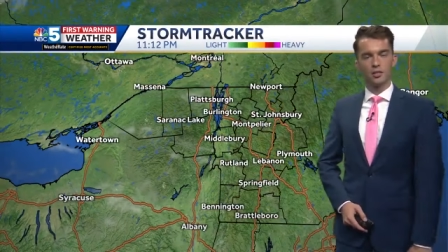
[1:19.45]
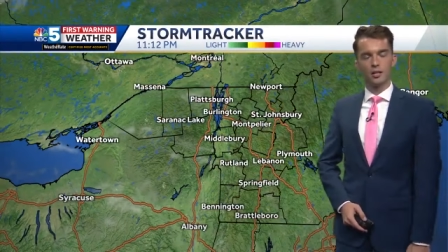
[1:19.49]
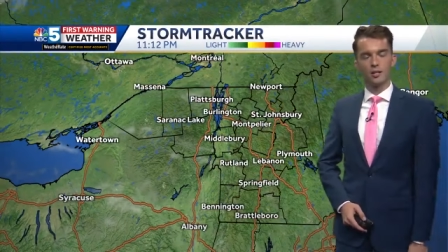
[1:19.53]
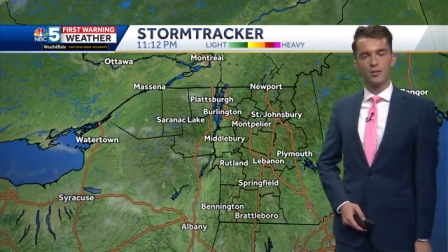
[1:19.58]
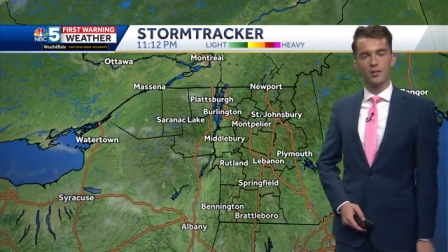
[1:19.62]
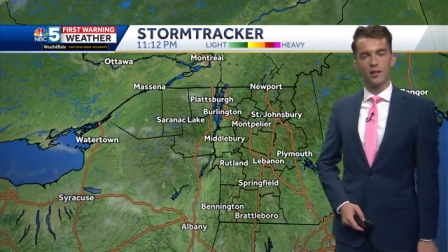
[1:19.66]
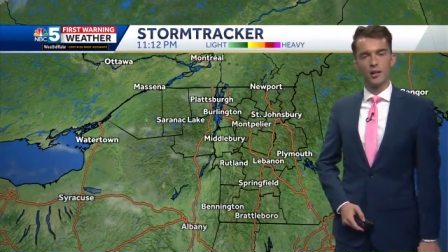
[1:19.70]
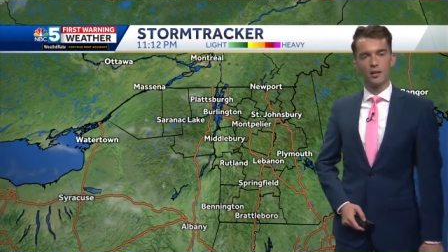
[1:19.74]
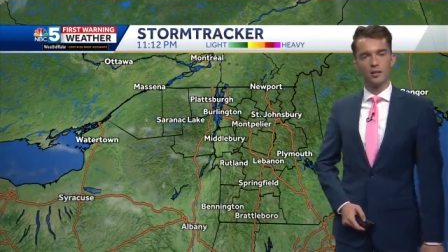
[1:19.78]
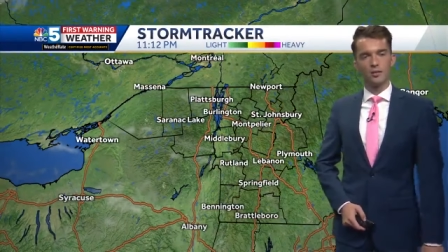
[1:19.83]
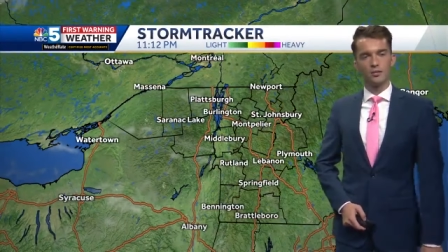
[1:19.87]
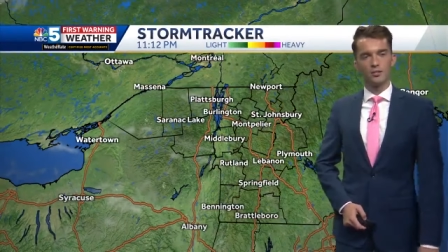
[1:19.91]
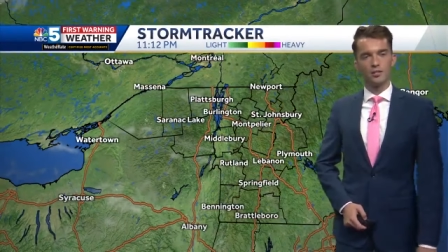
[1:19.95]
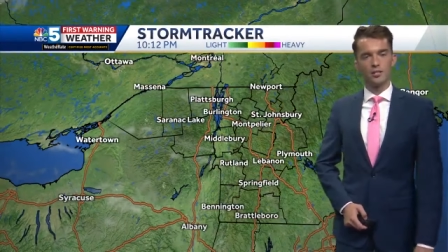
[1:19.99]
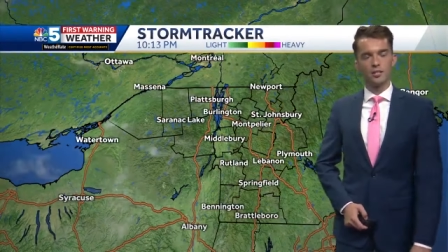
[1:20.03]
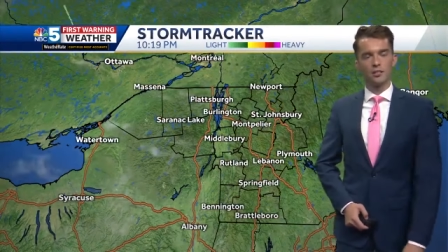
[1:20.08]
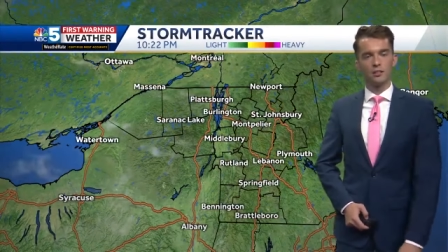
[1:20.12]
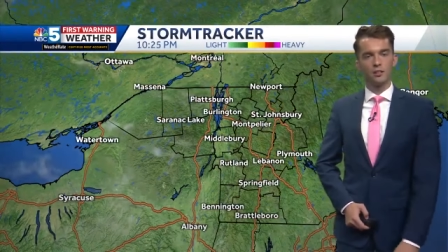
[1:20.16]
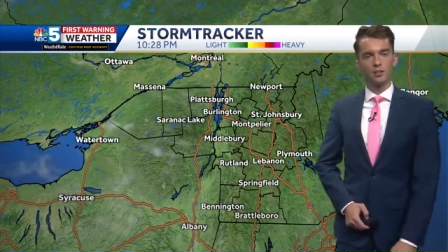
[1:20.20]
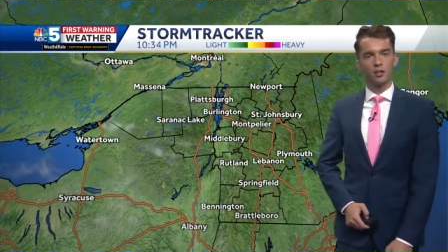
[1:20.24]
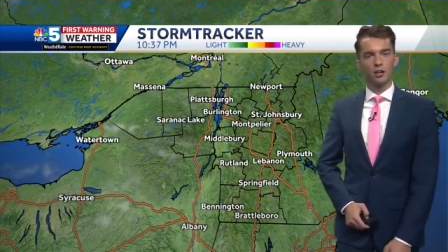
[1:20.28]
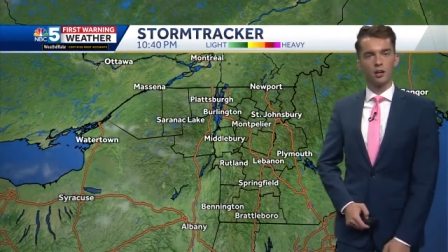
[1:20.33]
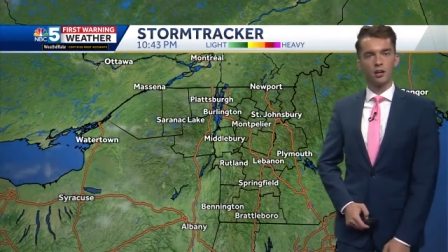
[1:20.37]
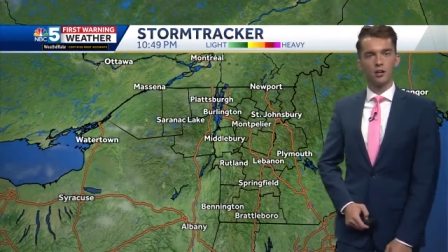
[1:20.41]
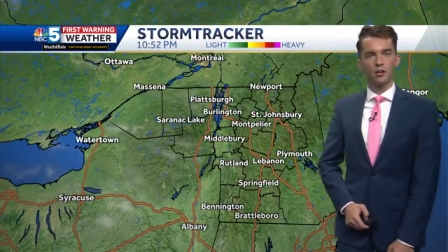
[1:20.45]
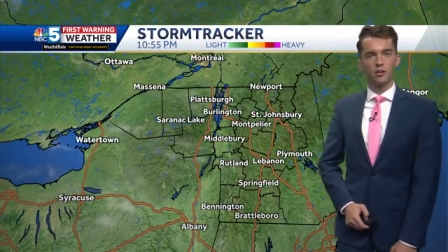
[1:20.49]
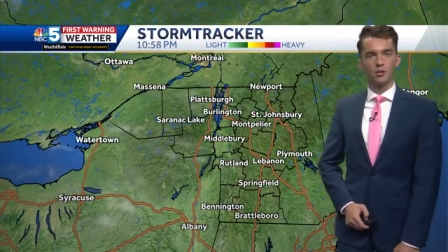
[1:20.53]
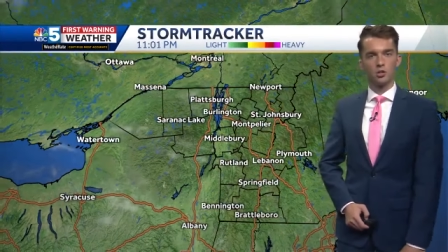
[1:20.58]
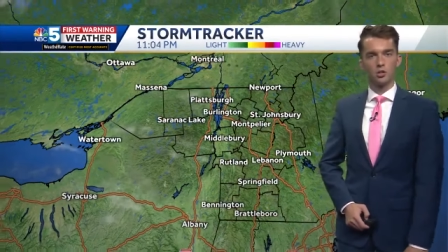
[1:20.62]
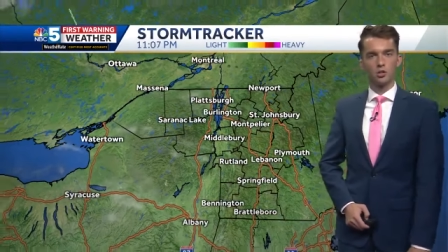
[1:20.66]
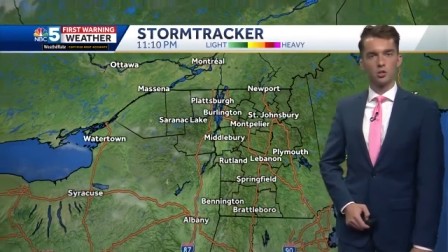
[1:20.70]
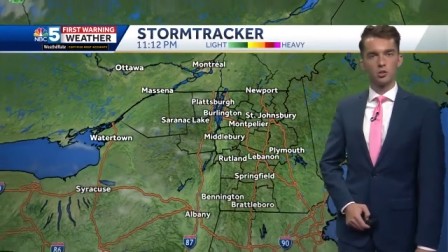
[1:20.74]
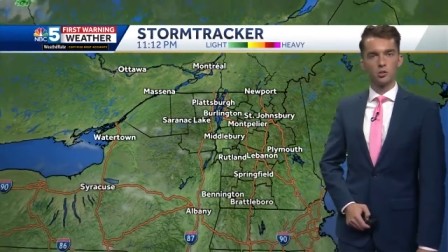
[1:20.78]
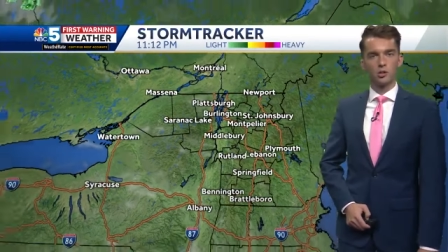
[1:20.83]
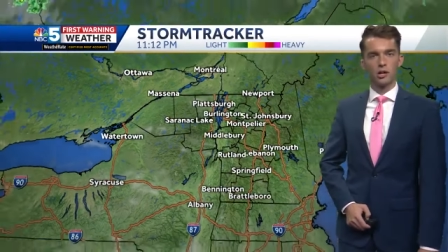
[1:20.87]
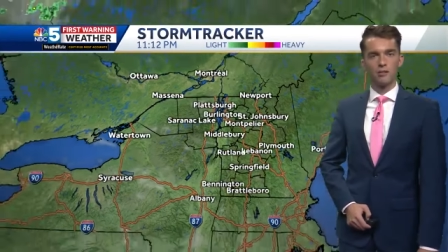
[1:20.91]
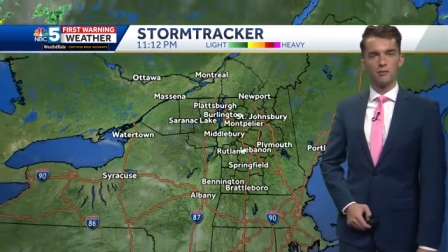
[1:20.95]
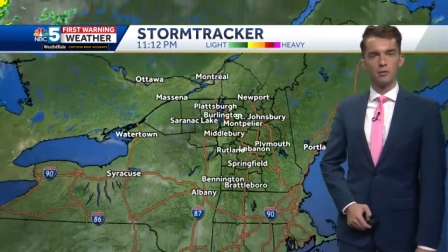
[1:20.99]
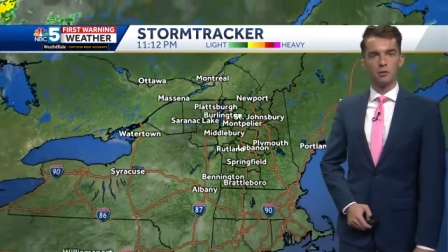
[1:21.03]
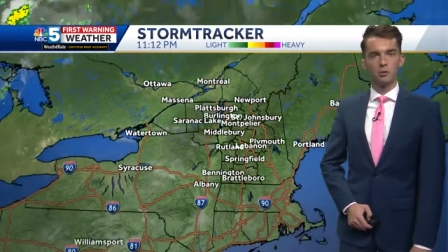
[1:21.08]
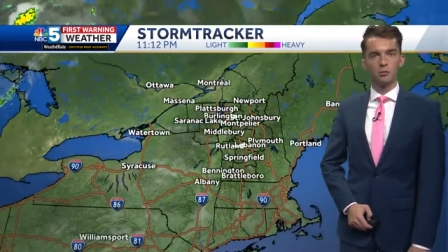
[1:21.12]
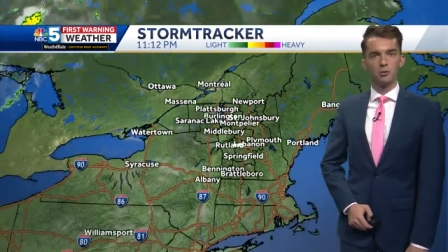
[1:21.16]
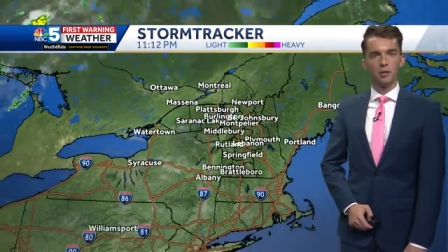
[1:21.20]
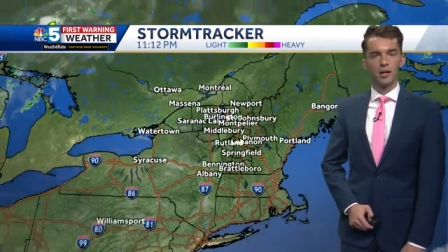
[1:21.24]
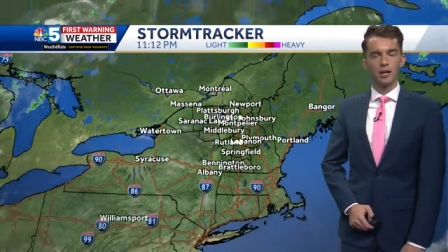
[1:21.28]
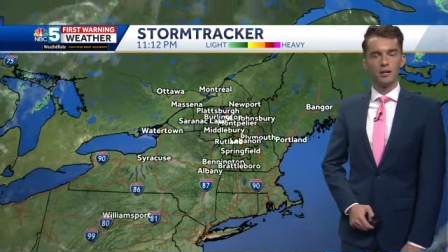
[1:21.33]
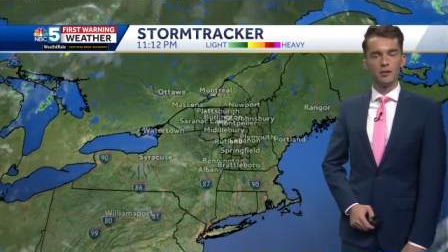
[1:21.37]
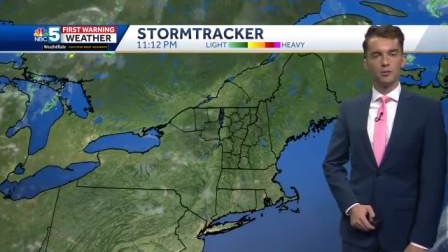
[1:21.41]
on the AC in the car as you're driving
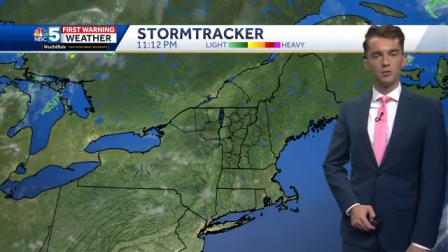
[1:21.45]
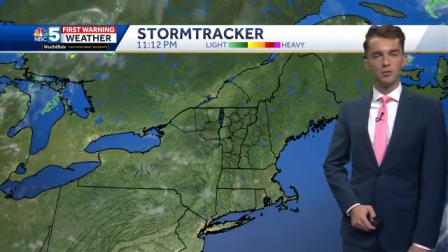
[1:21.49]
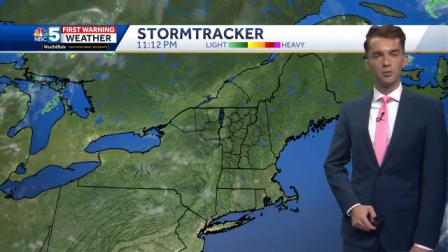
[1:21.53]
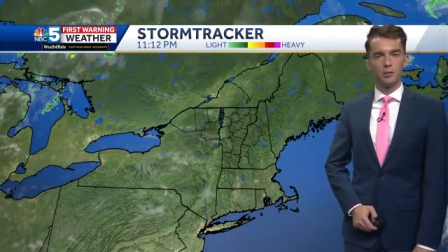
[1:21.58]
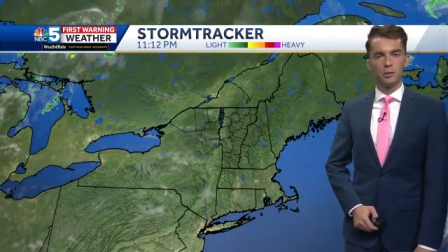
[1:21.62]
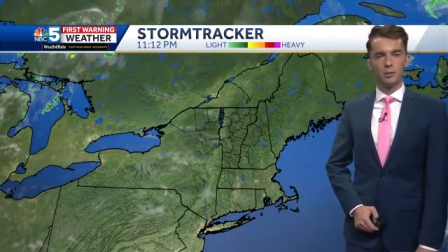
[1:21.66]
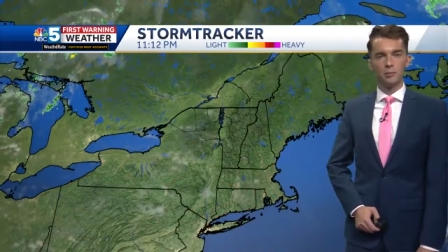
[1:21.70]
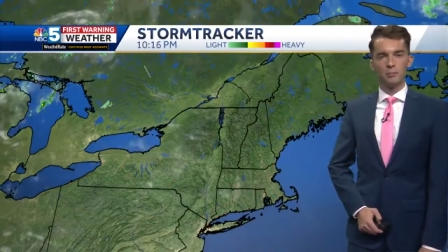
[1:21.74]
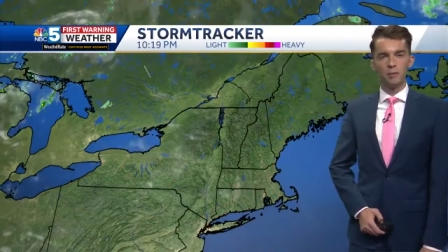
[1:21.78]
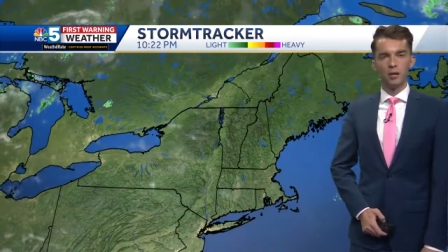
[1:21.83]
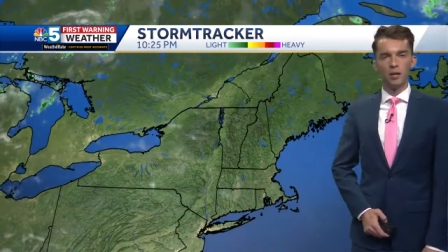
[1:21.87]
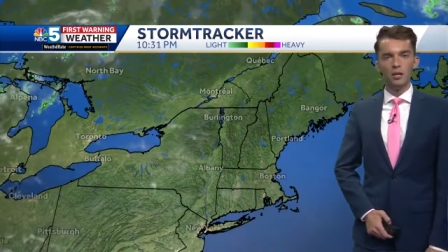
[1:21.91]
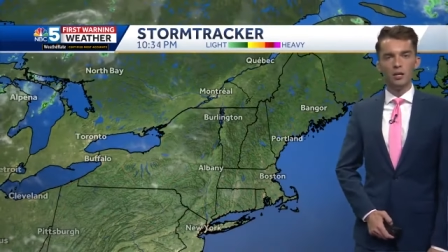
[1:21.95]
around. So